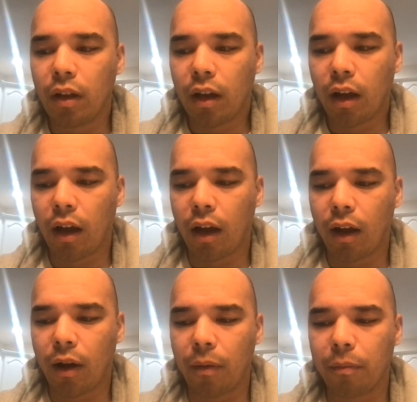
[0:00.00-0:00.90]

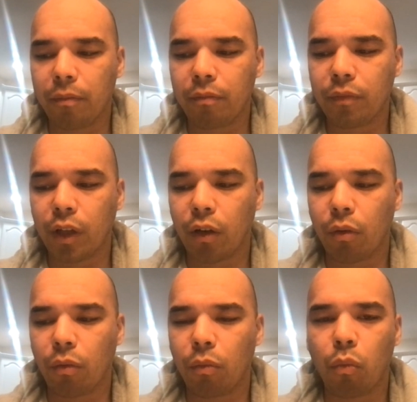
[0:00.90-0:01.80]

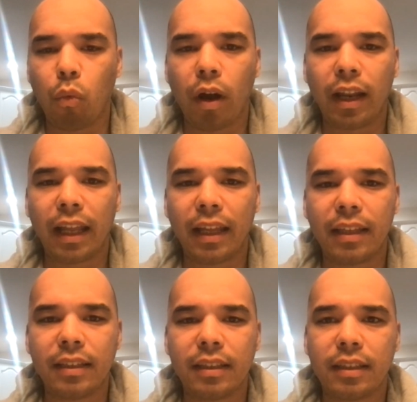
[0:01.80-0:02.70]
what
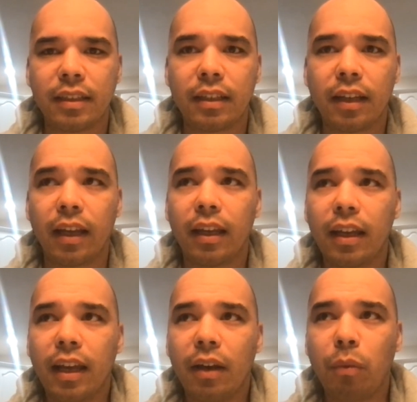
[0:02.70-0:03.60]
his
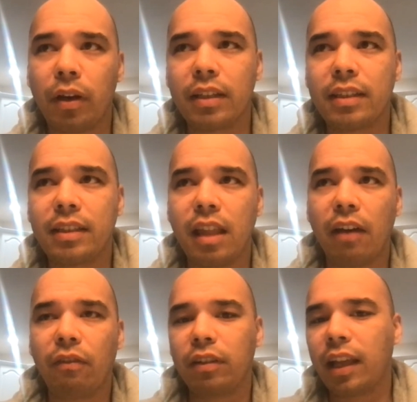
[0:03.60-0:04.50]

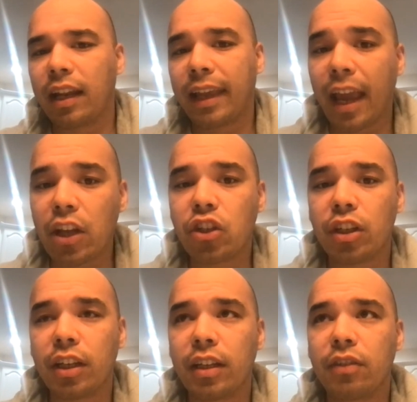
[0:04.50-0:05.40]
level of
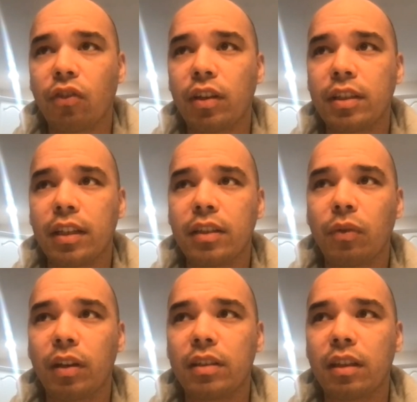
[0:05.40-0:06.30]
dedication is, for instance,
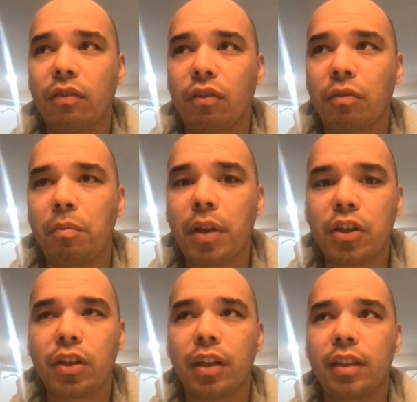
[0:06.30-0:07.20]
what his level of
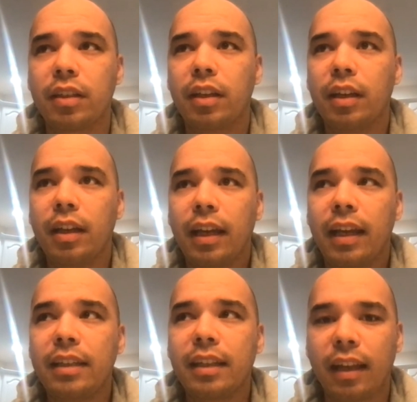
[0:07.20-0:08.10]
ambition is.
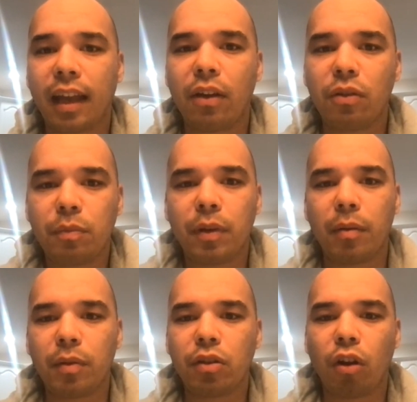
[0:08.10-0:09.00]
He's a guy who's become
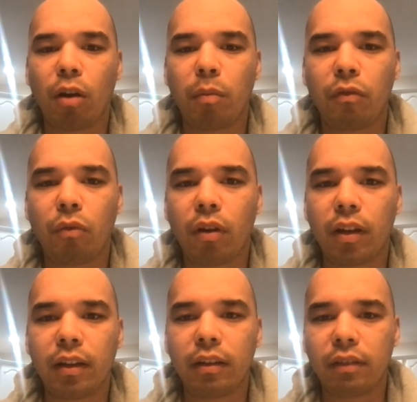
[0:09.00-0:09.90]
a star before
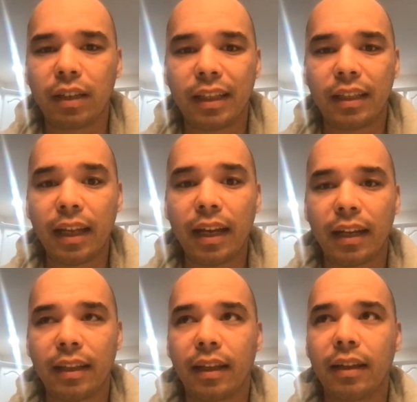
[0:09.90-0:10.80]
he really did
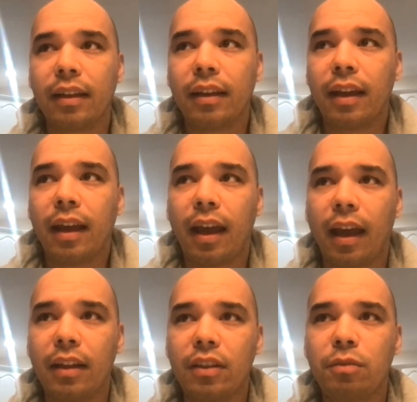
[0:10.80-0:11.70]
anything,
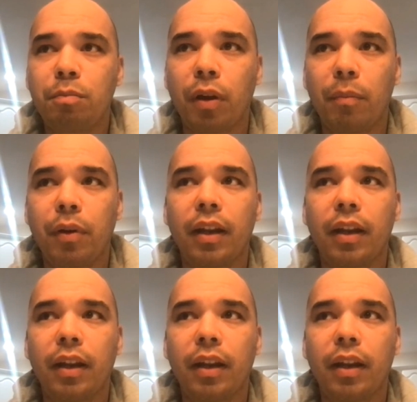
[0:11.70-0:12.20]
and but